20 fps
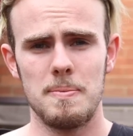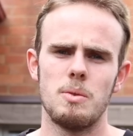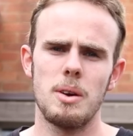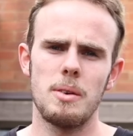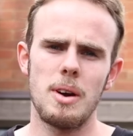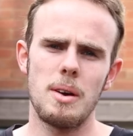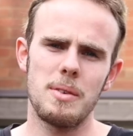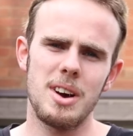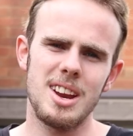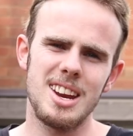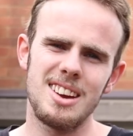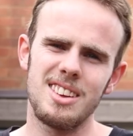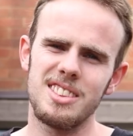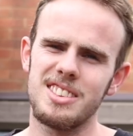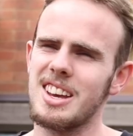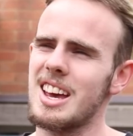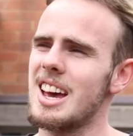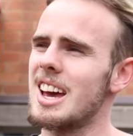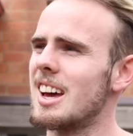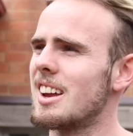We went
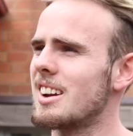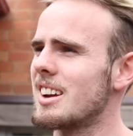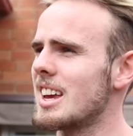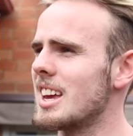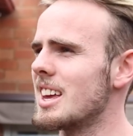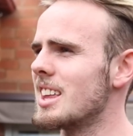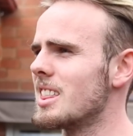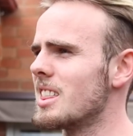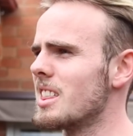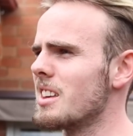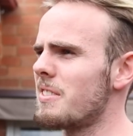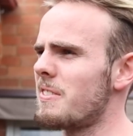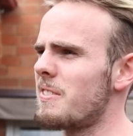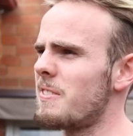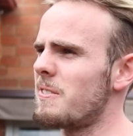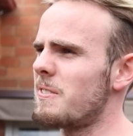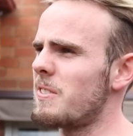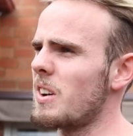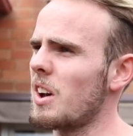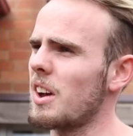1-0 down in the
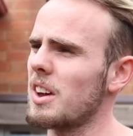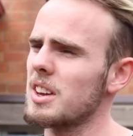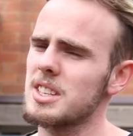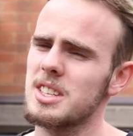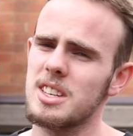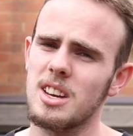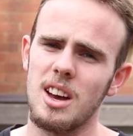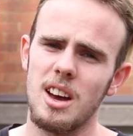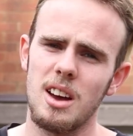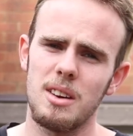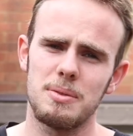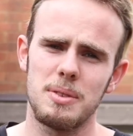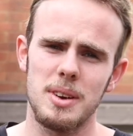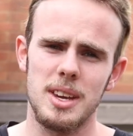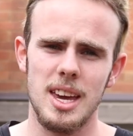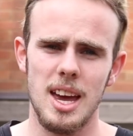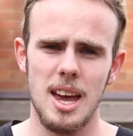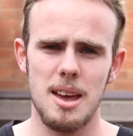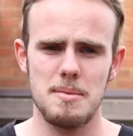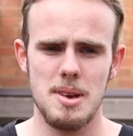first half. We
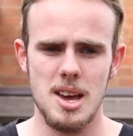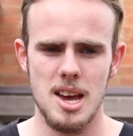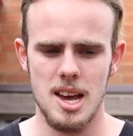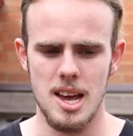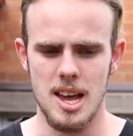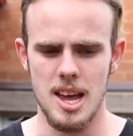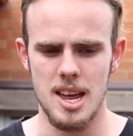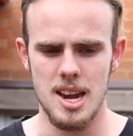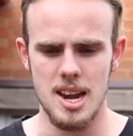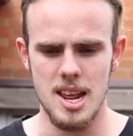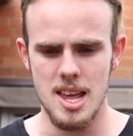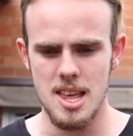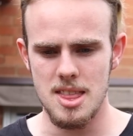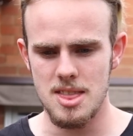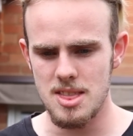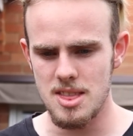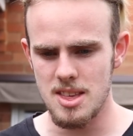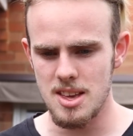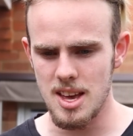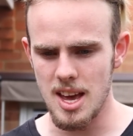came out, and
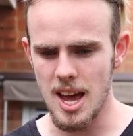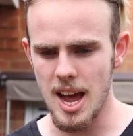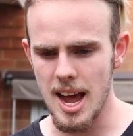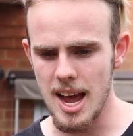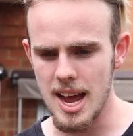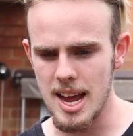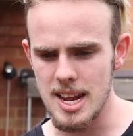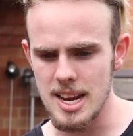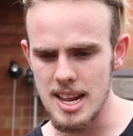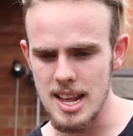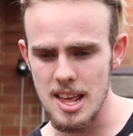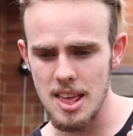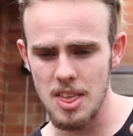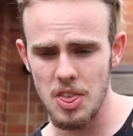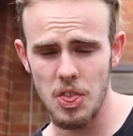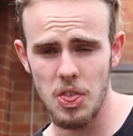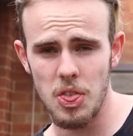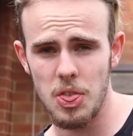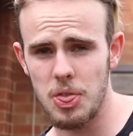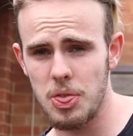in the
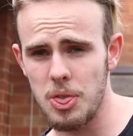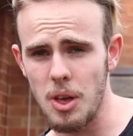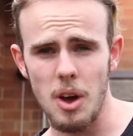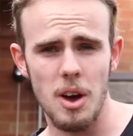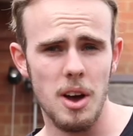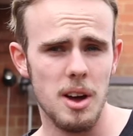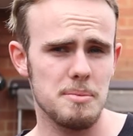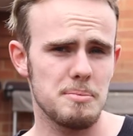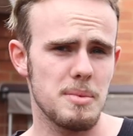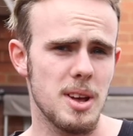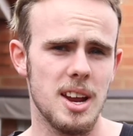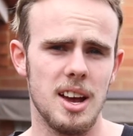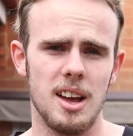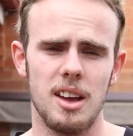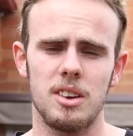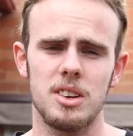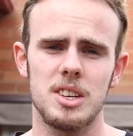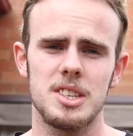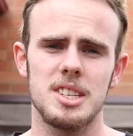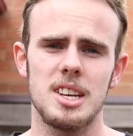83rd minute,
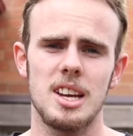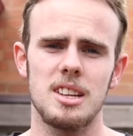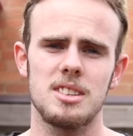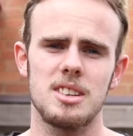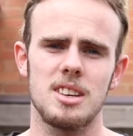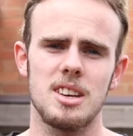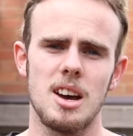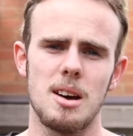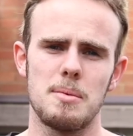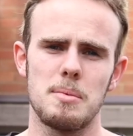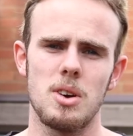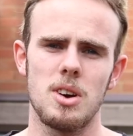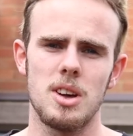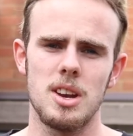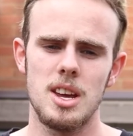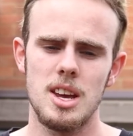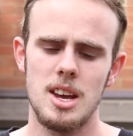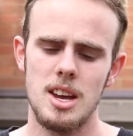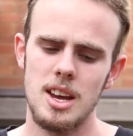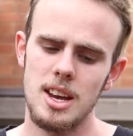I was set to come
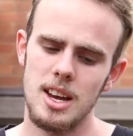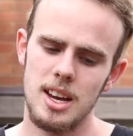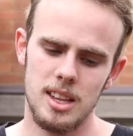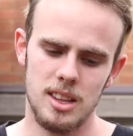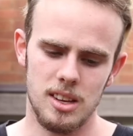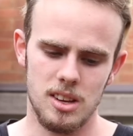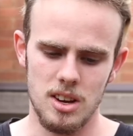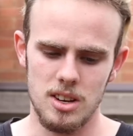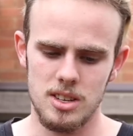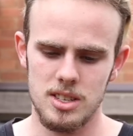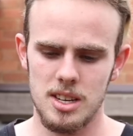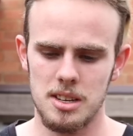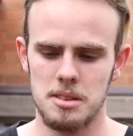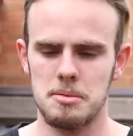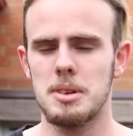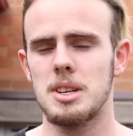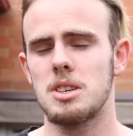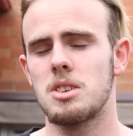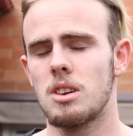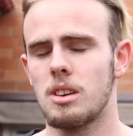on, and the coach said
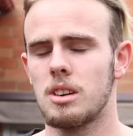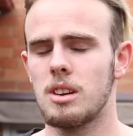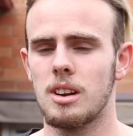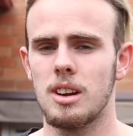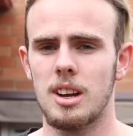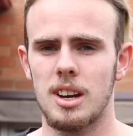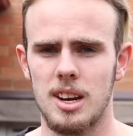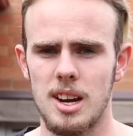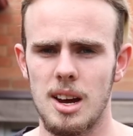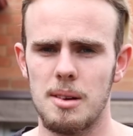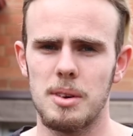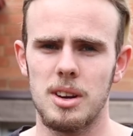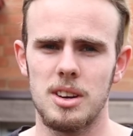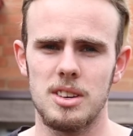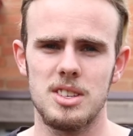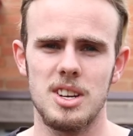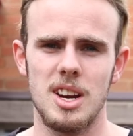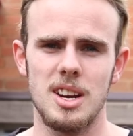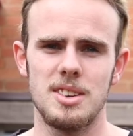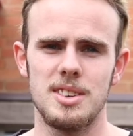to me, "Sheldon, you're gonna come on
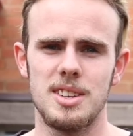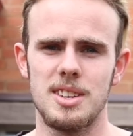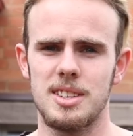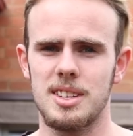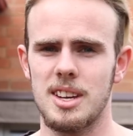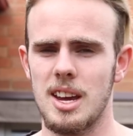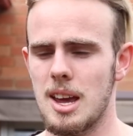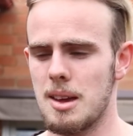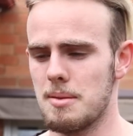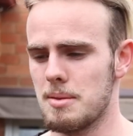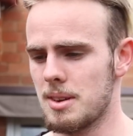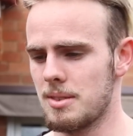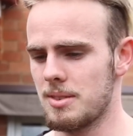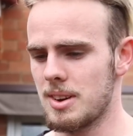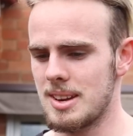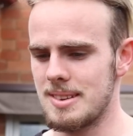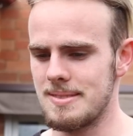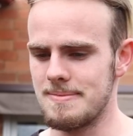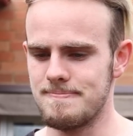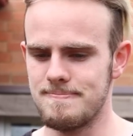and change this game." I
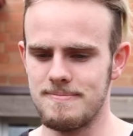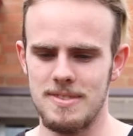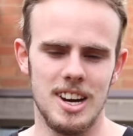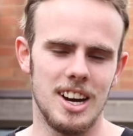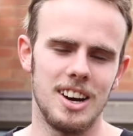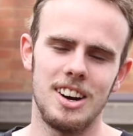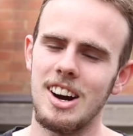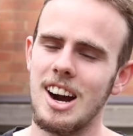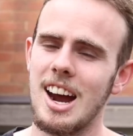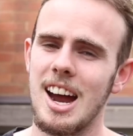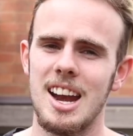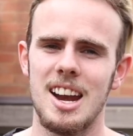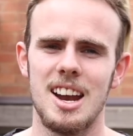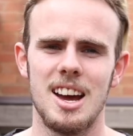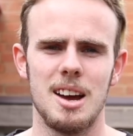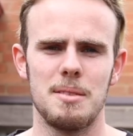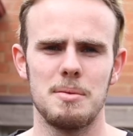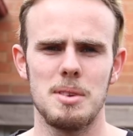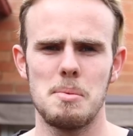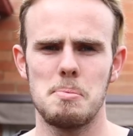went, "All right,
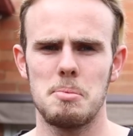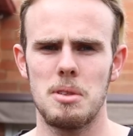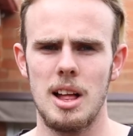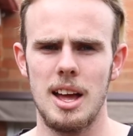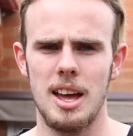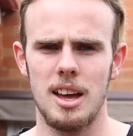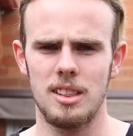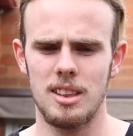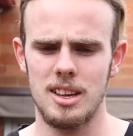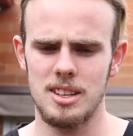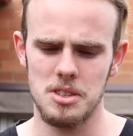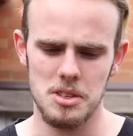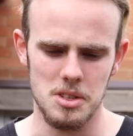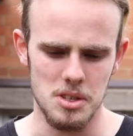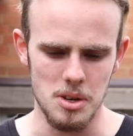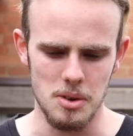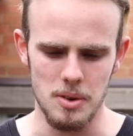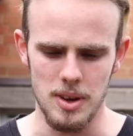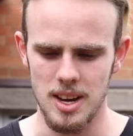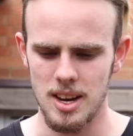I'm your player, let's
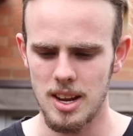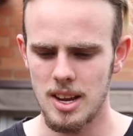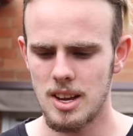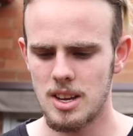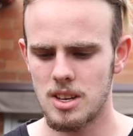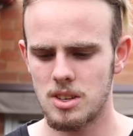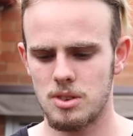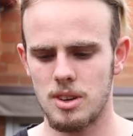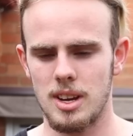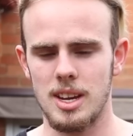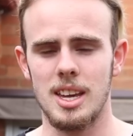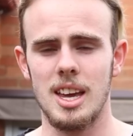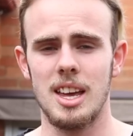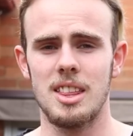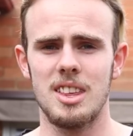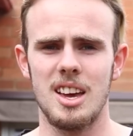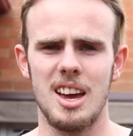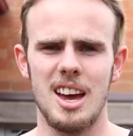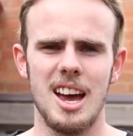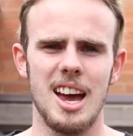do it." So I
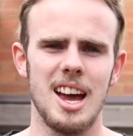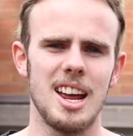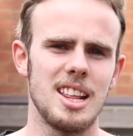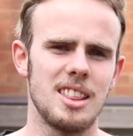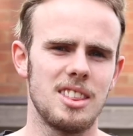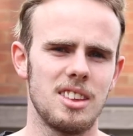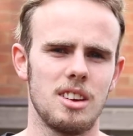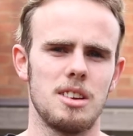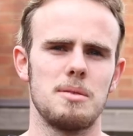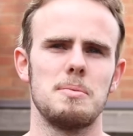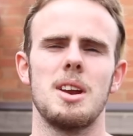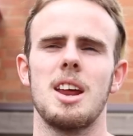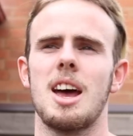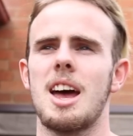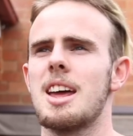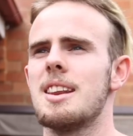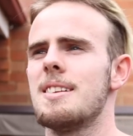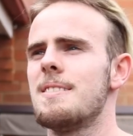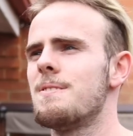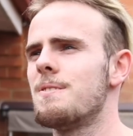get there, 83rd minute,
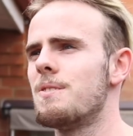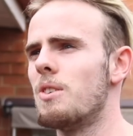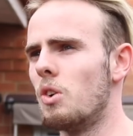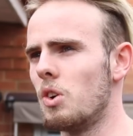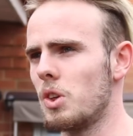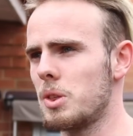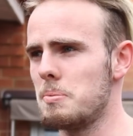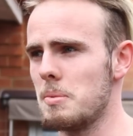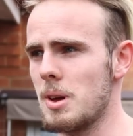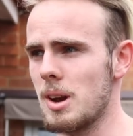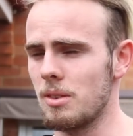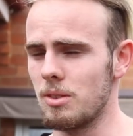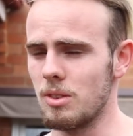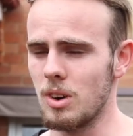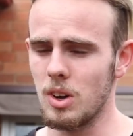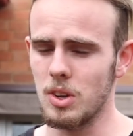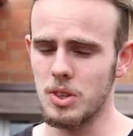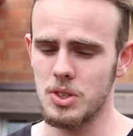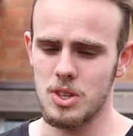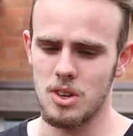84th minute
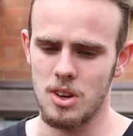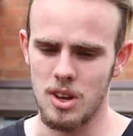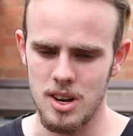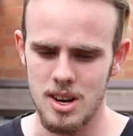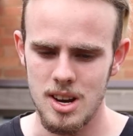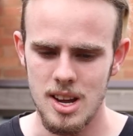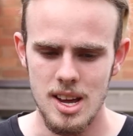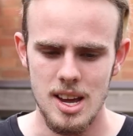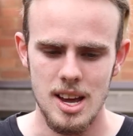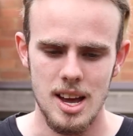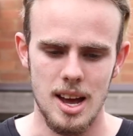rolls on.